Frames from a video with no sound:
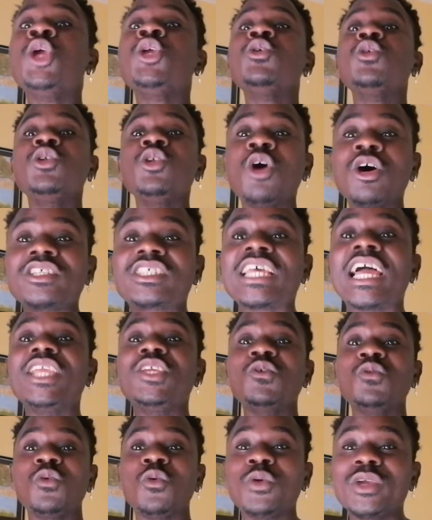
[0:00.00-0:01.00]
You know
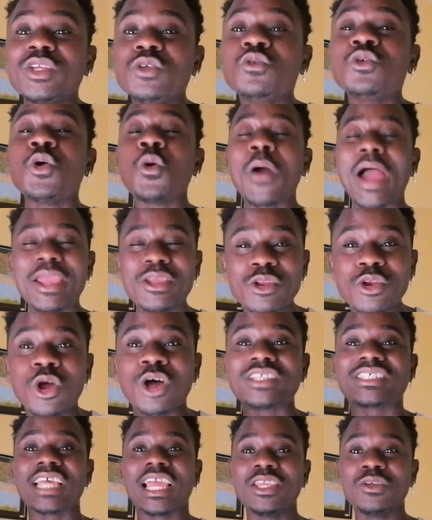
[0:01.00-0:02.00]
say you where you
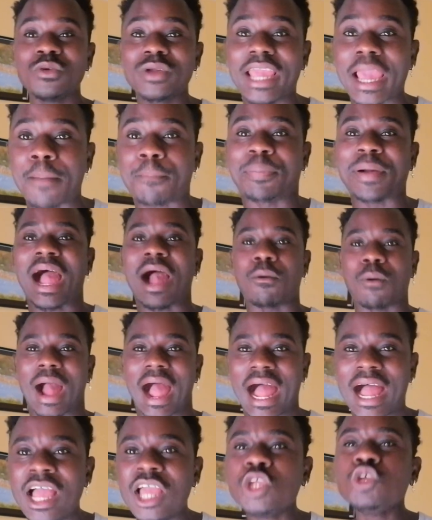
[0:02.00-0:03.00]
know say you get
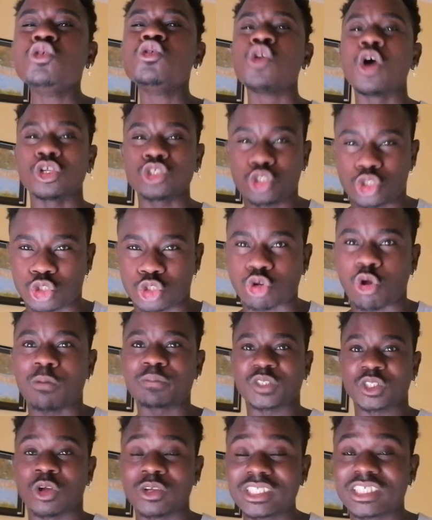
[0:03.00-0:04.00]
power. You don't
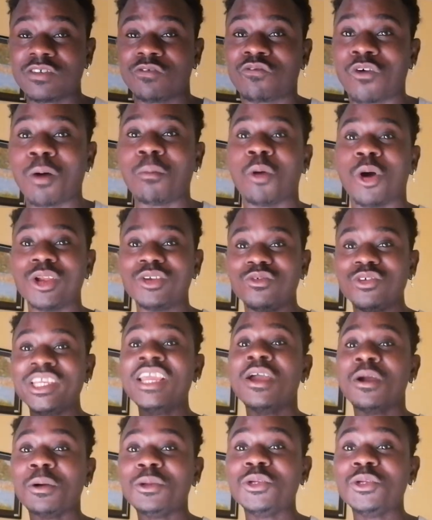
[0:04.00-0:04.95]
chop something for body.